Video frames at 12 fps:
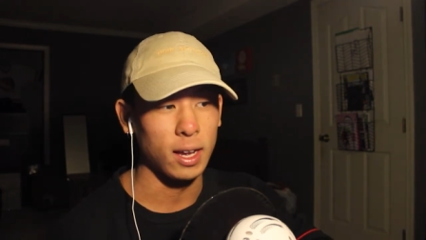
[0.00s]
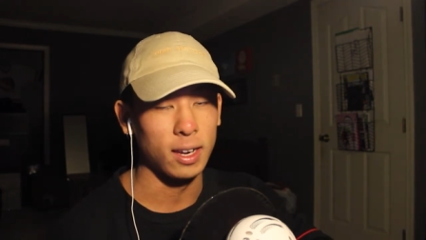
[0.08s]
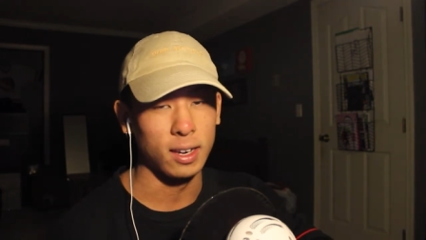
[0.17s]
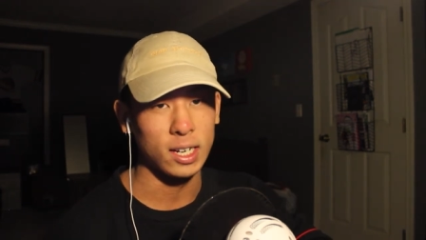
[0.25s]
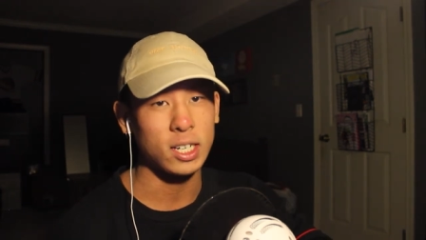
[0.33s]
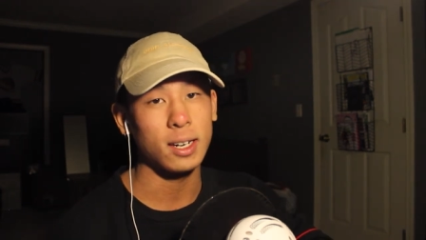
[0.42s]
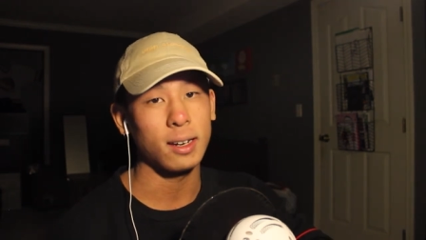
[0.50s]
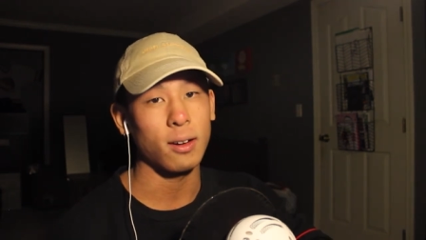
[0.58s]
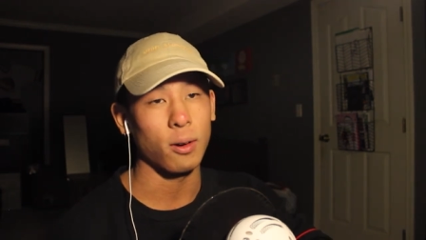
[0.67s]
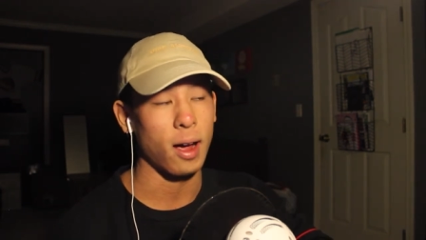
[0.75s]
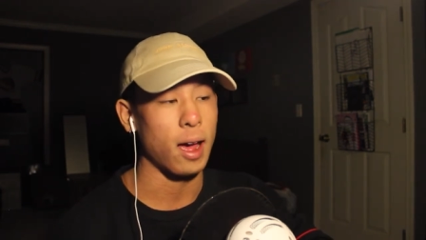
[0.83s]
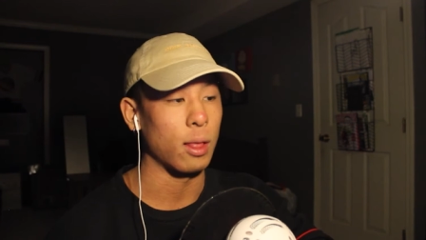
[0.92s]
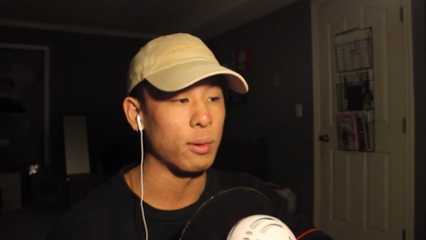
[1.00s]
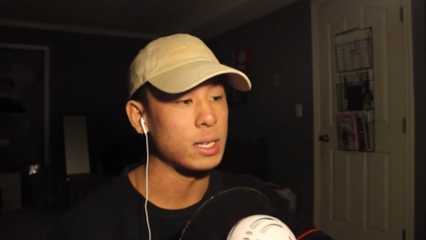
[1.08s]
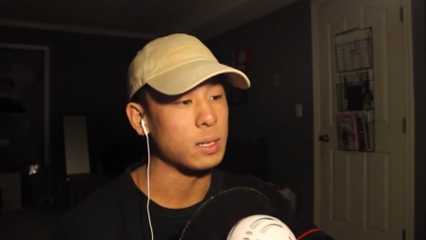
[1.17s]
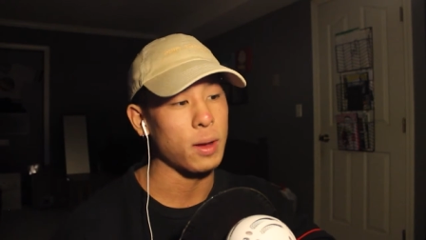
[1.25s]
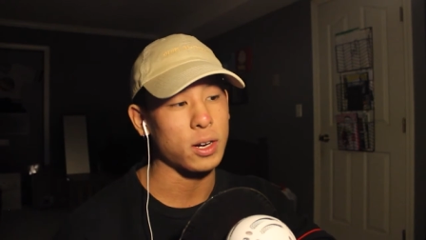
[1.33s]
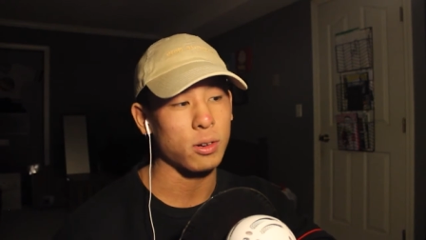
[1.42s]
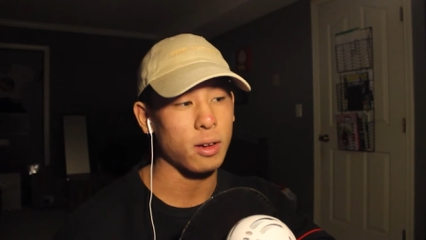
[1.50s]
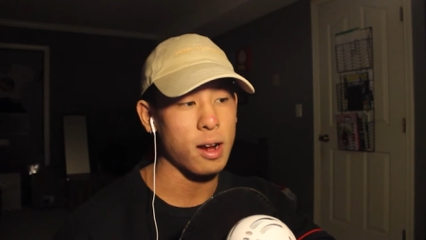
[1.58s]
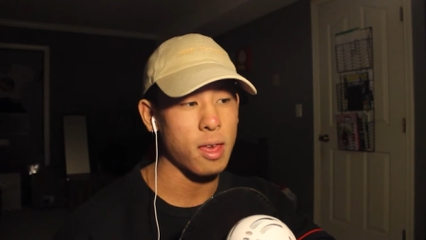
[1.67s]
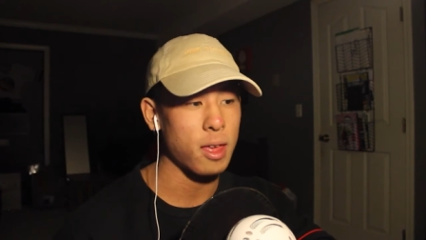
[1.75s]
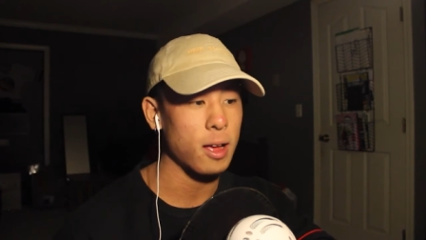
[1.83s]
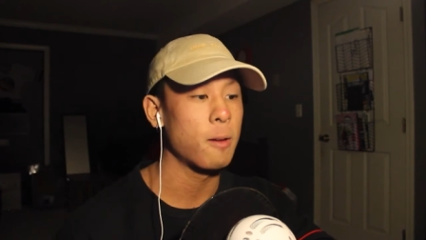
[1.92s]
edition or Halloween special kind
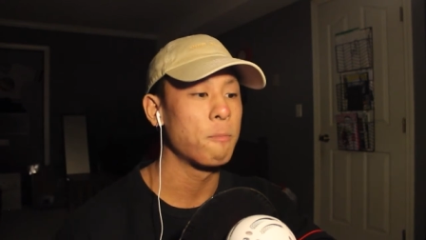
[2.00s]
of thing.